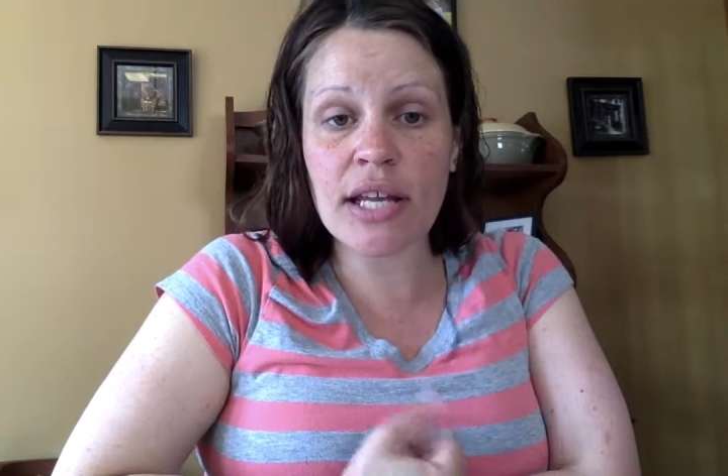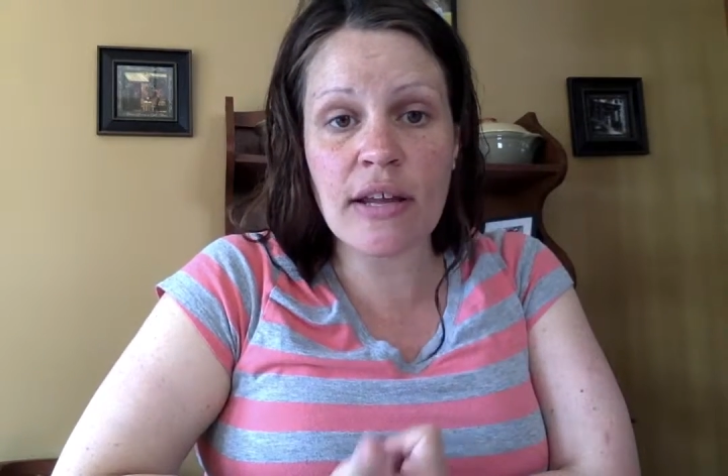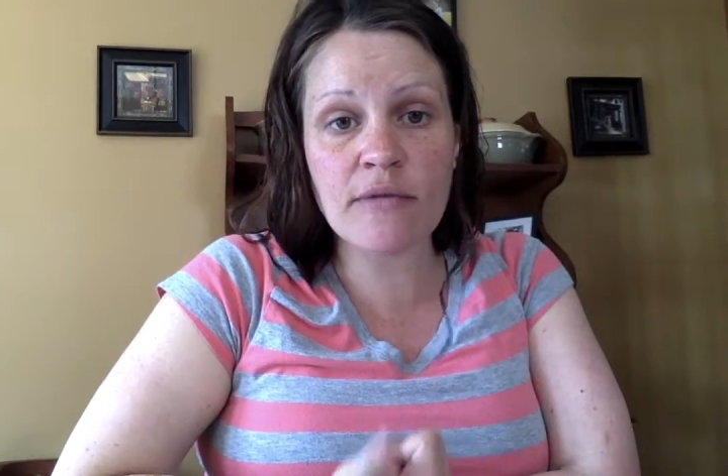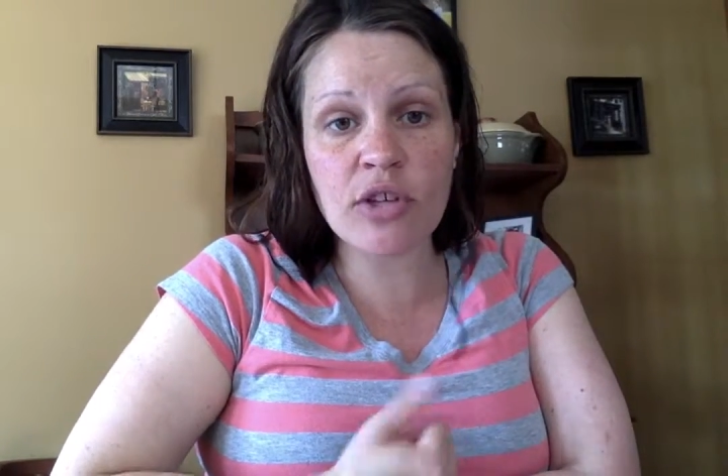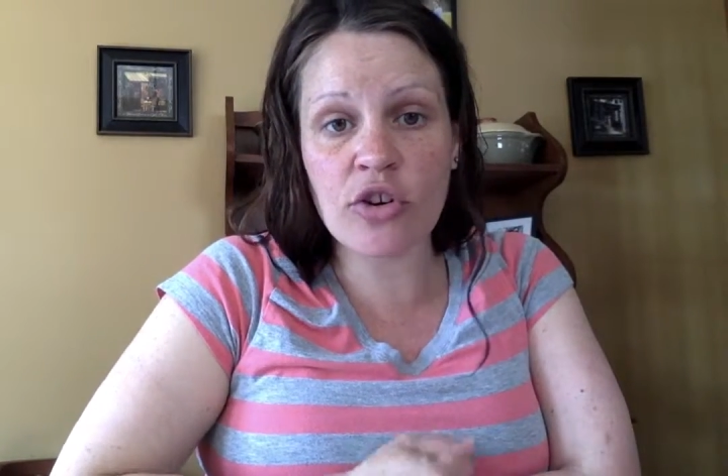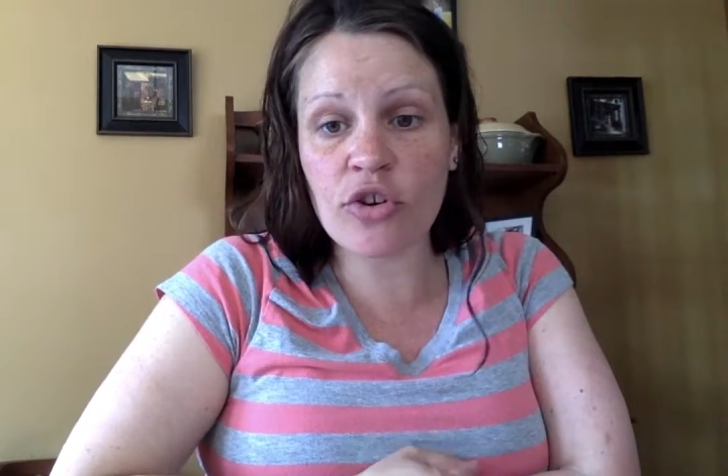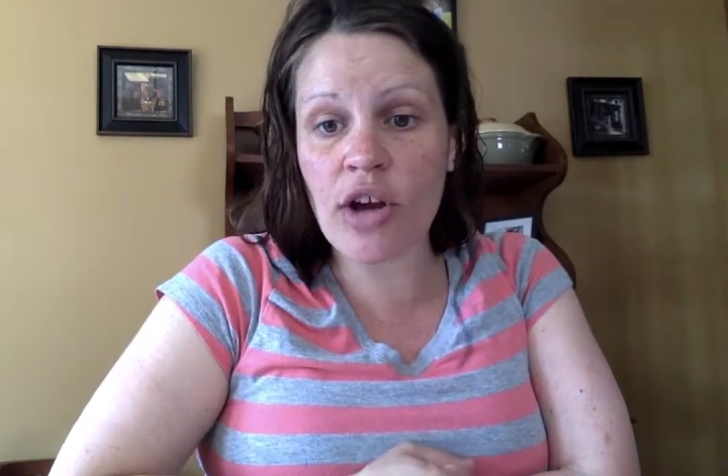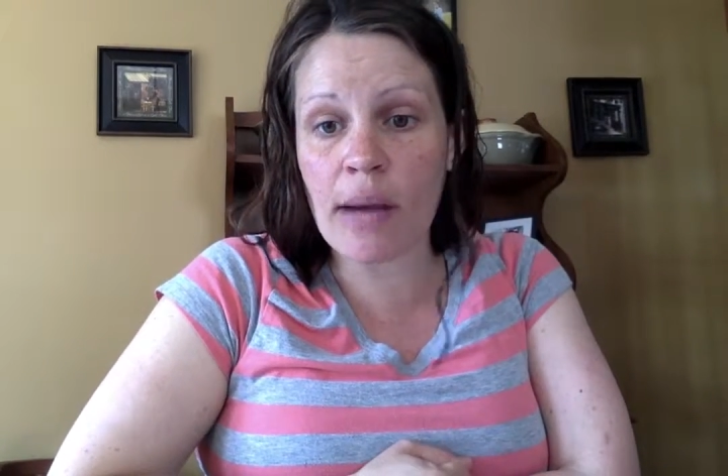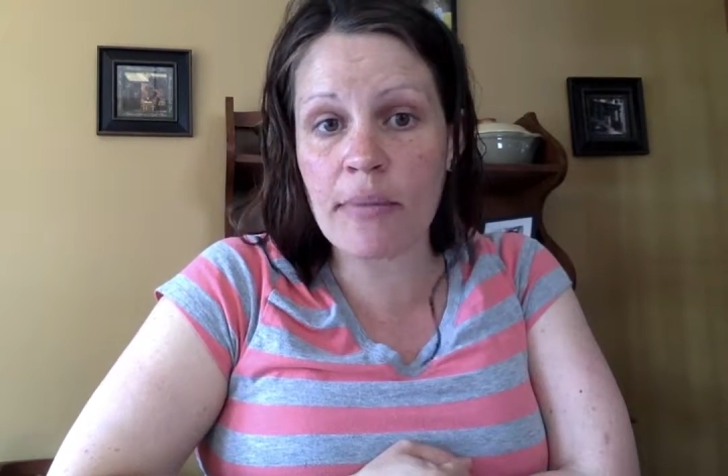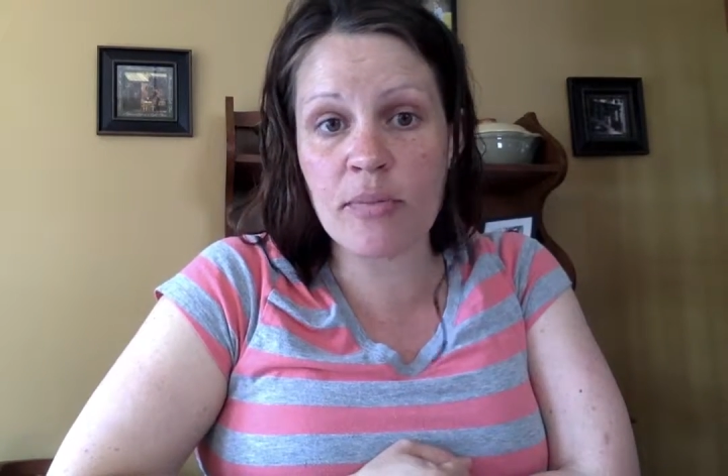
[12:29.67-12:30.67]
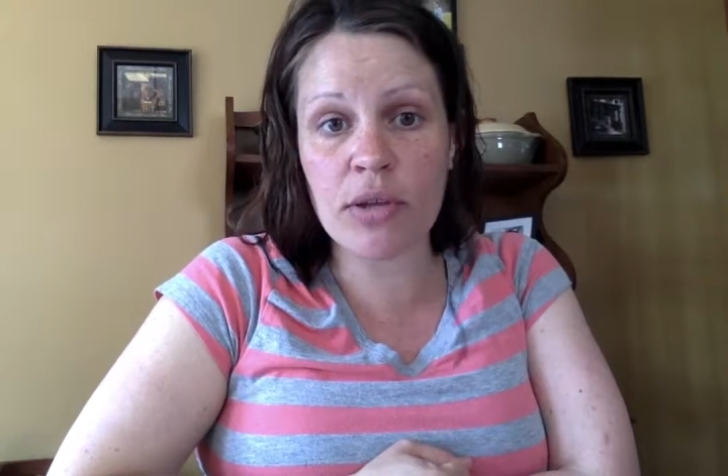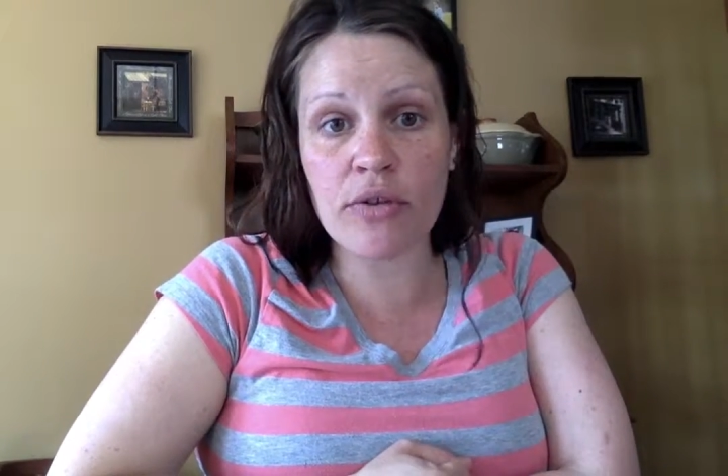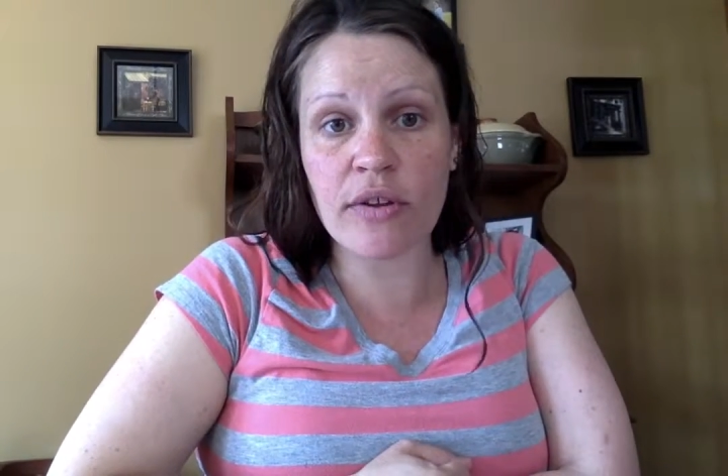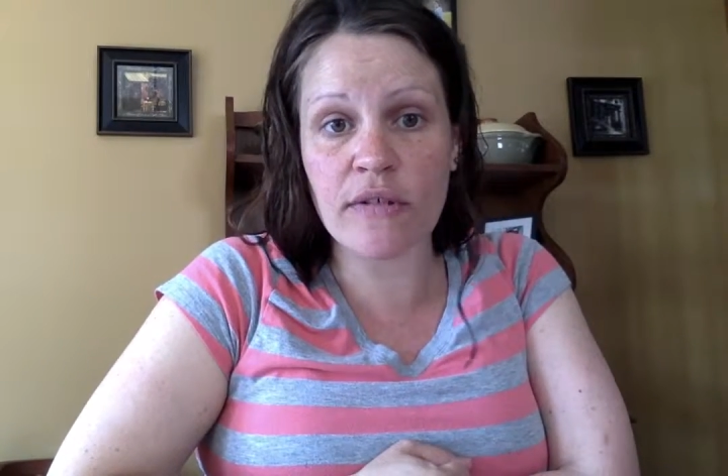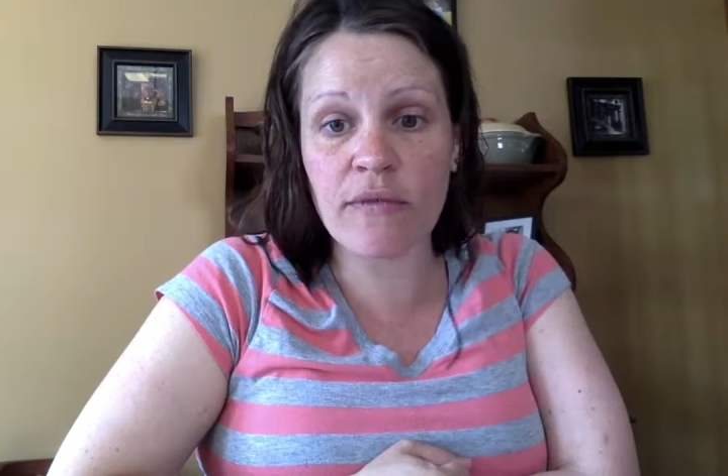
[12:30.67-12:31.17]
I'd love to hear your comments
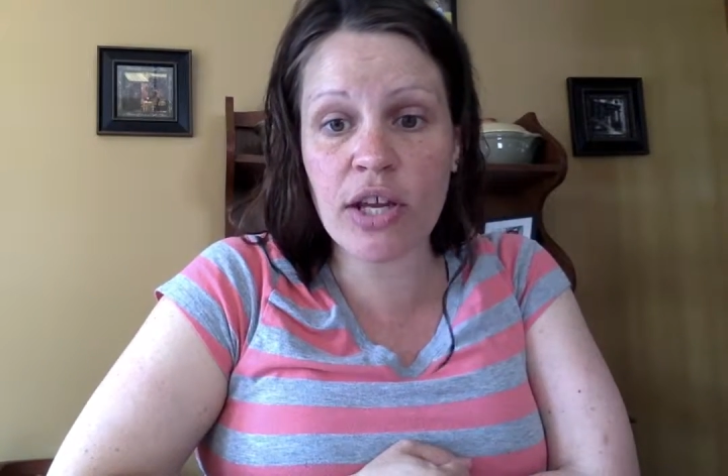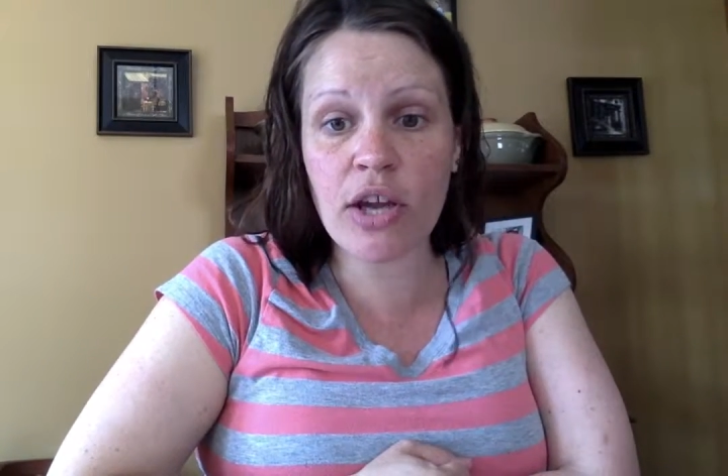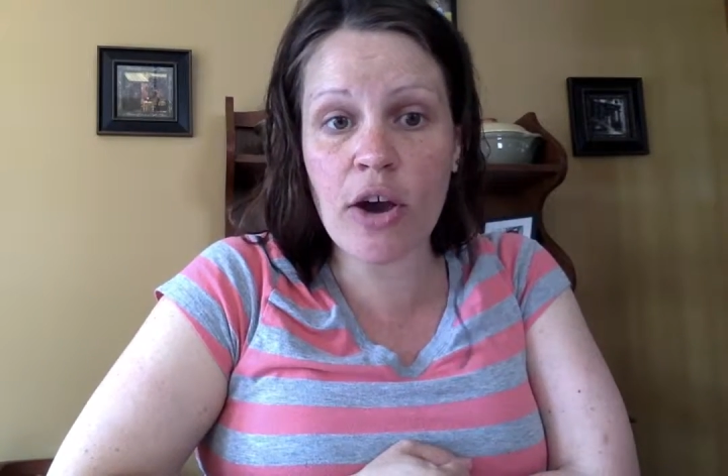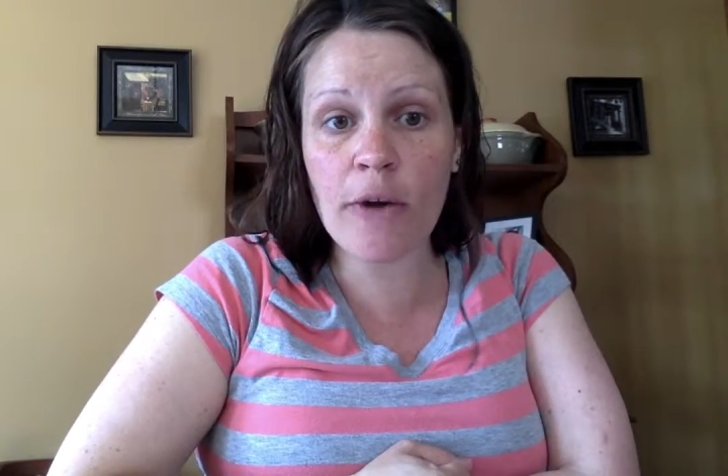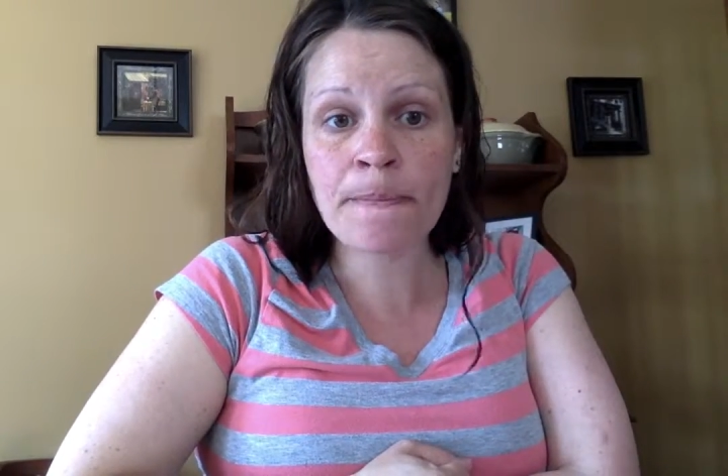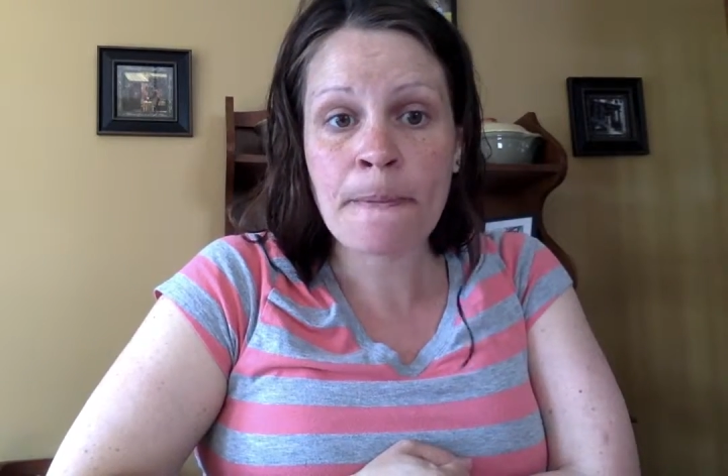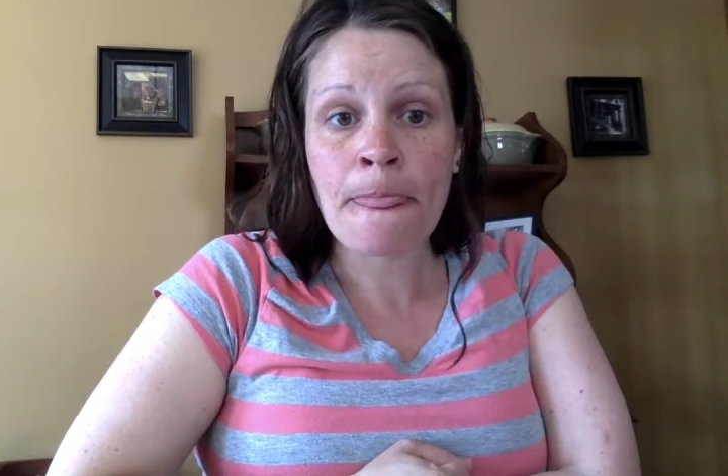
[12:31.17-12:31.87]
below this video